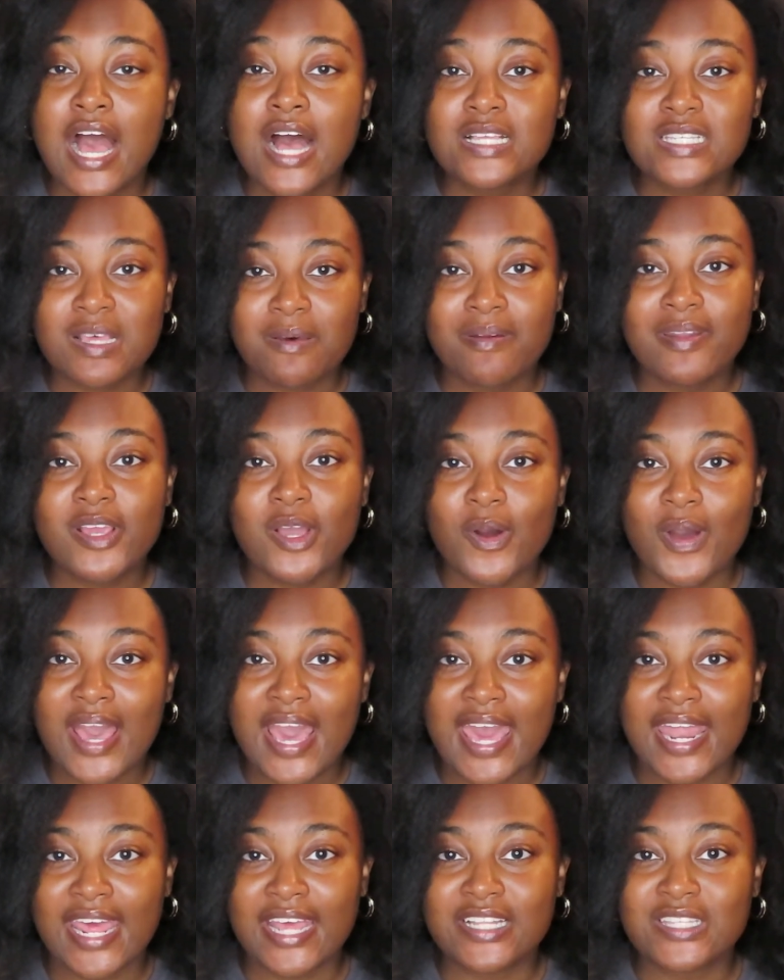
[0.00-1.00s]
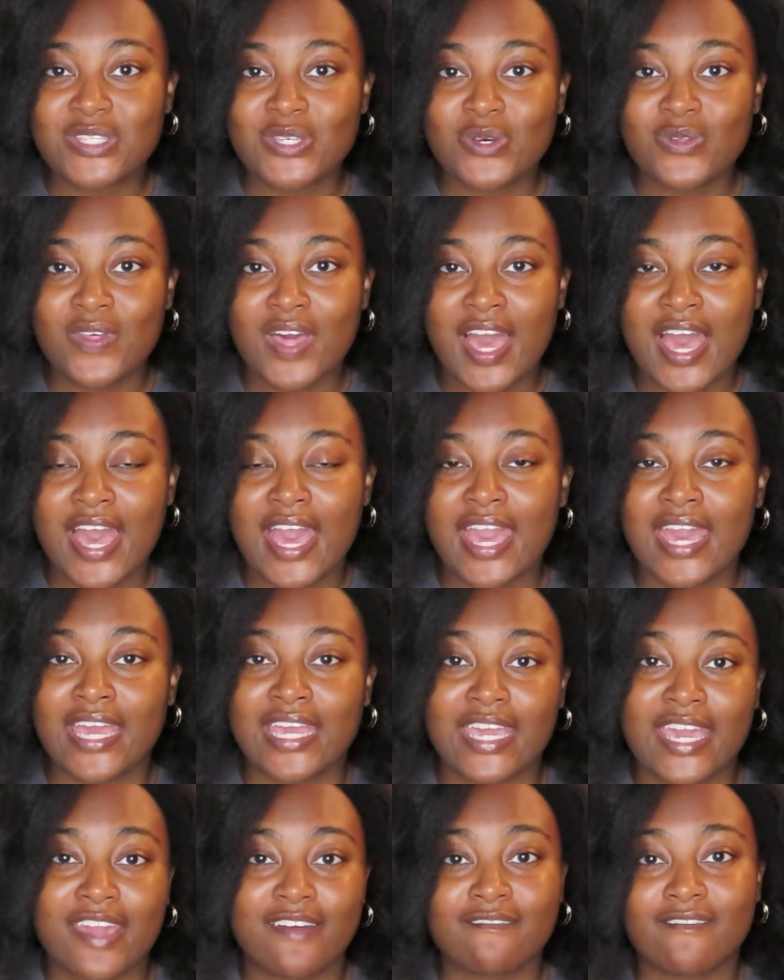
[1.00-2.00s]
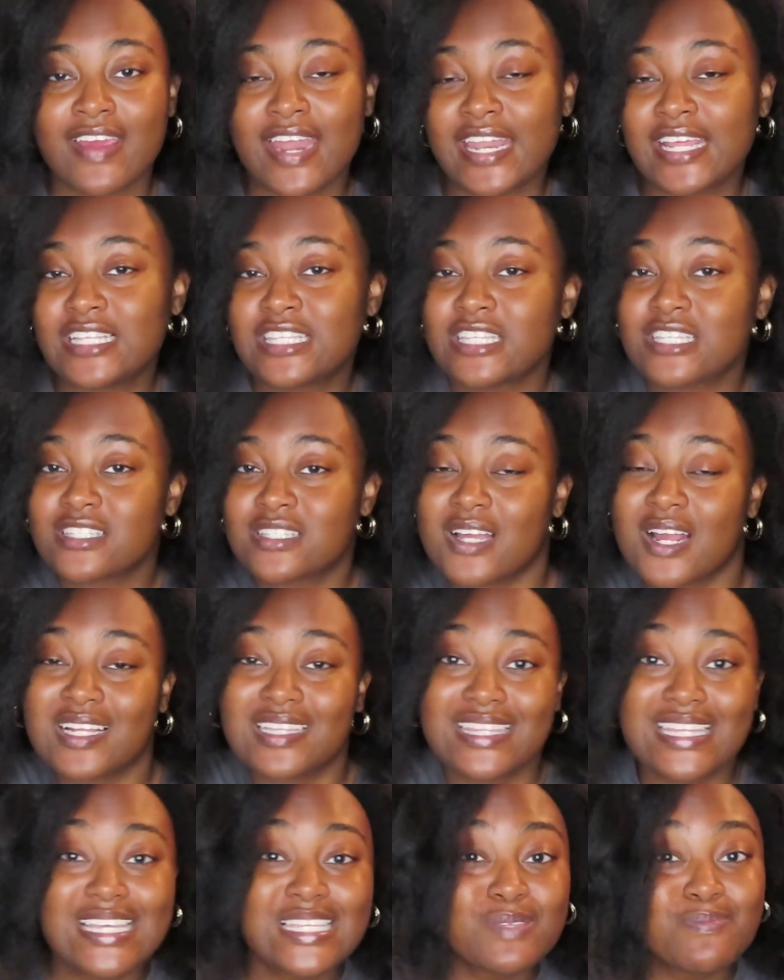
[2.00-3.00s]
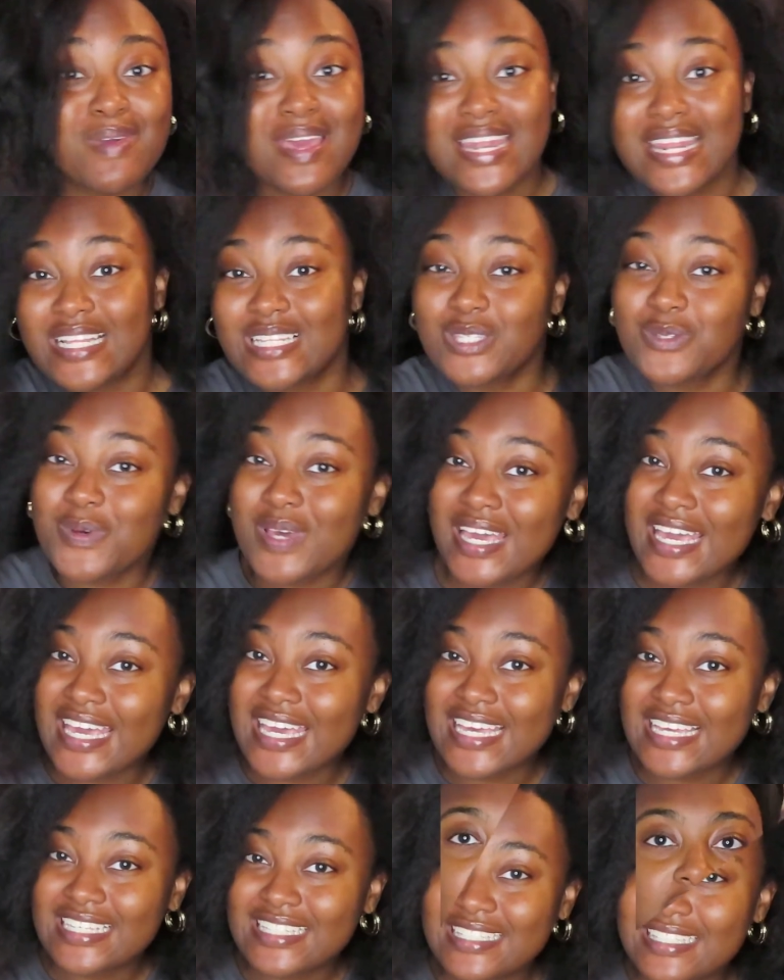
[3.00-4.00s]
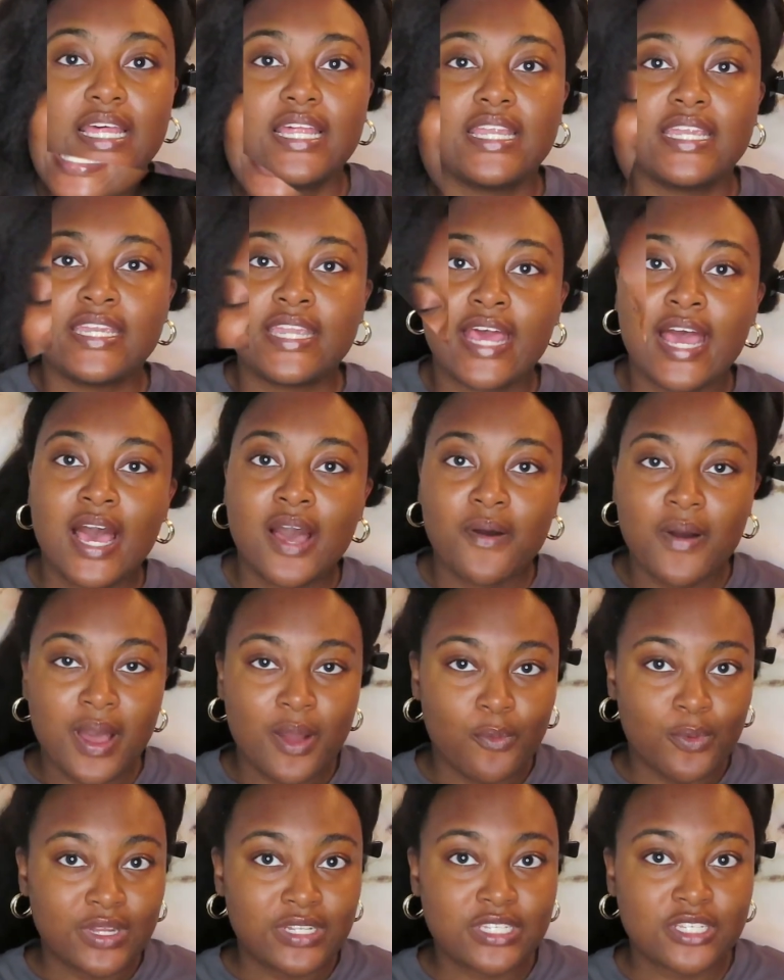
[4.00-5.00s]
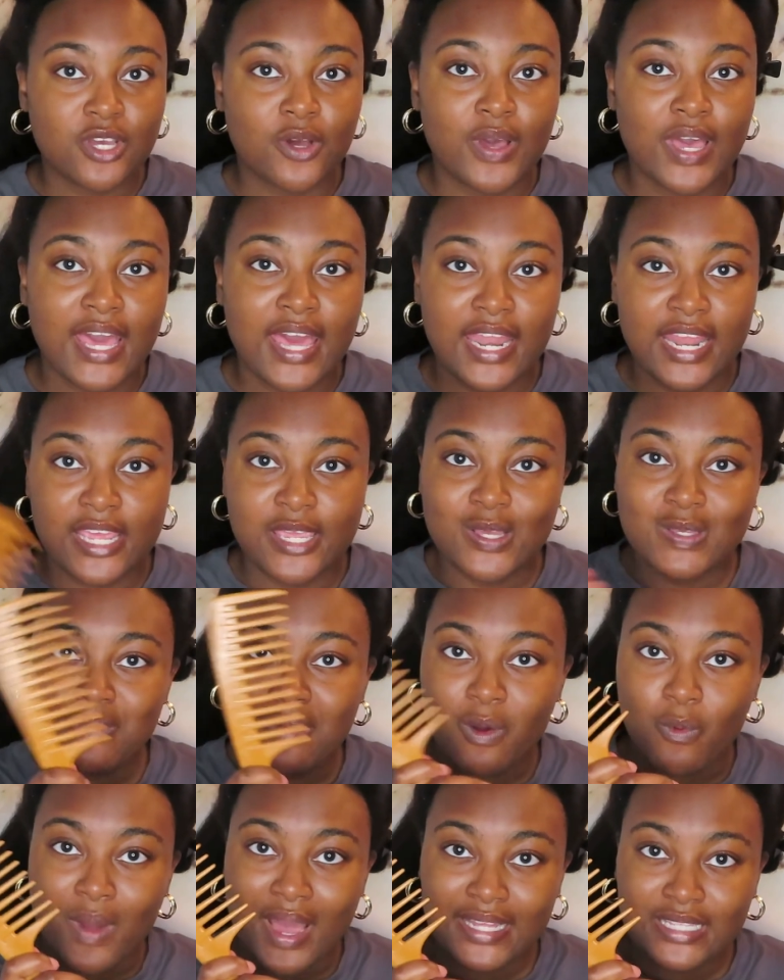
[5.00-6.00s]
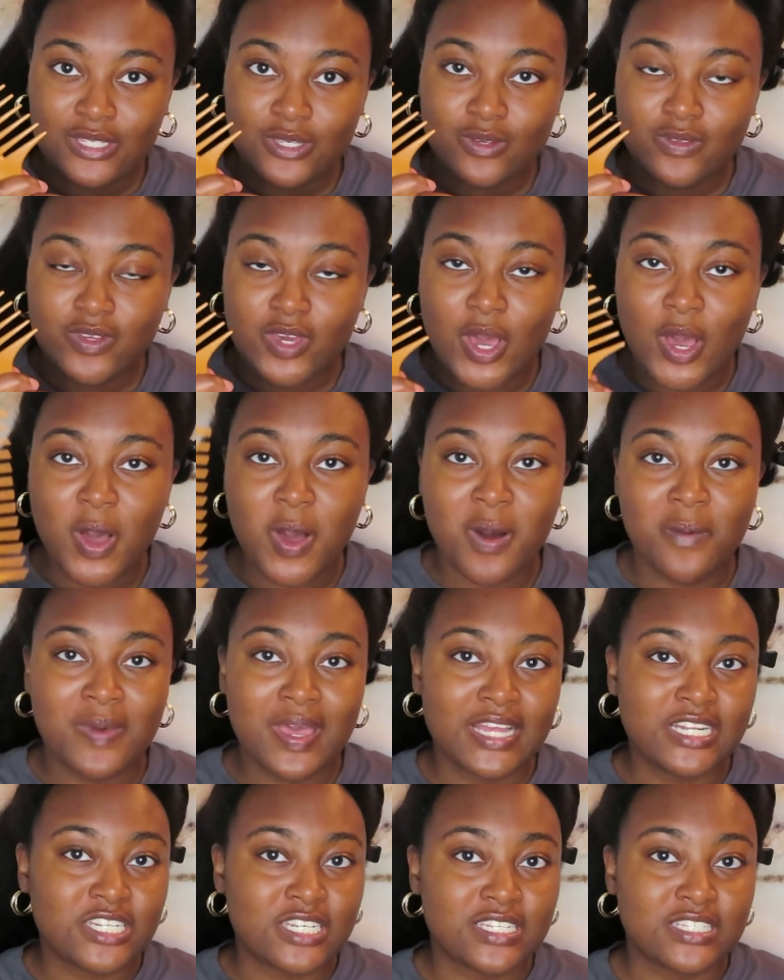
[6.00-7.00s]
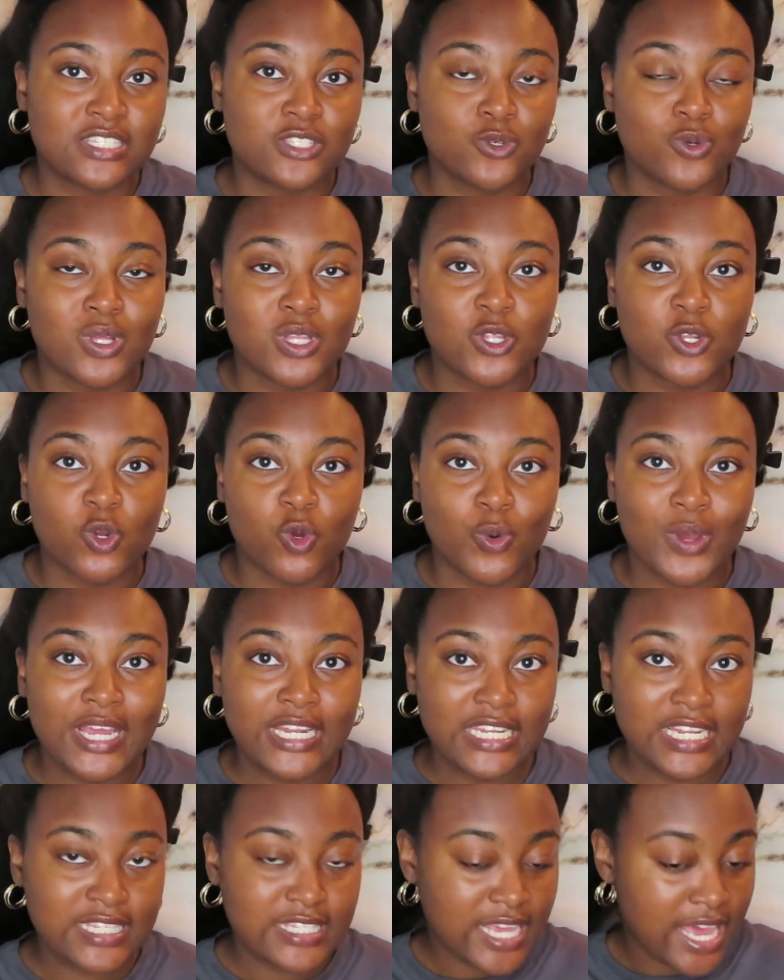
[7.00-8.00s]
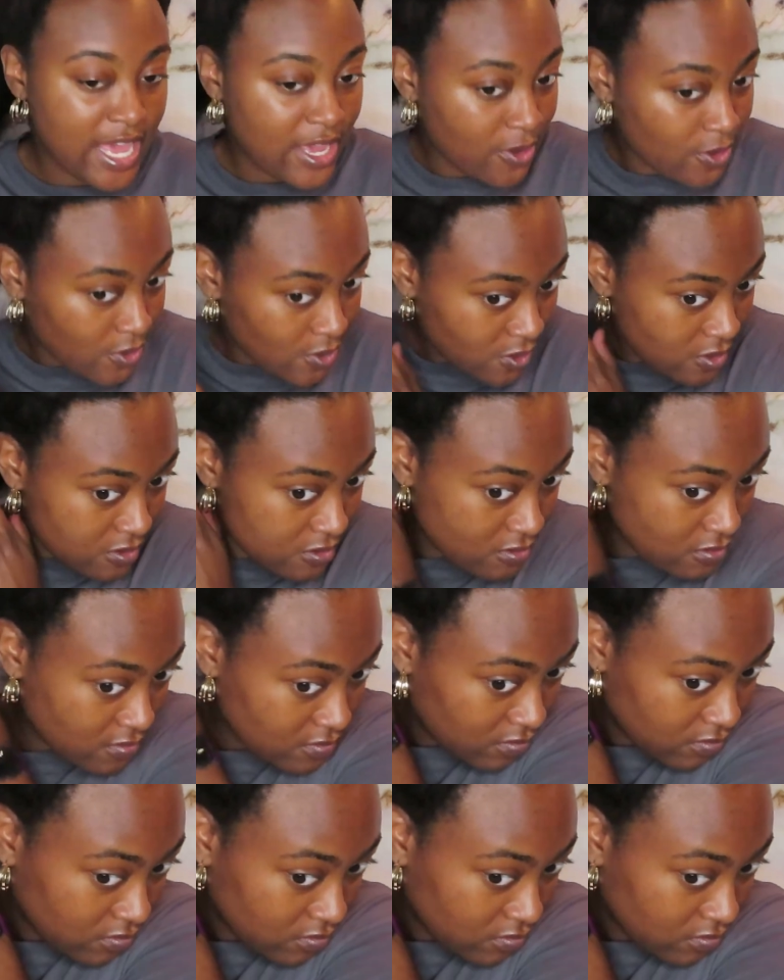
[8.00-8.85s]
So I'm gonna go ahead and do that and get ready to start these mini twists. Now I want to go ahead and use my wide tooth comb and just do a little quick detangle.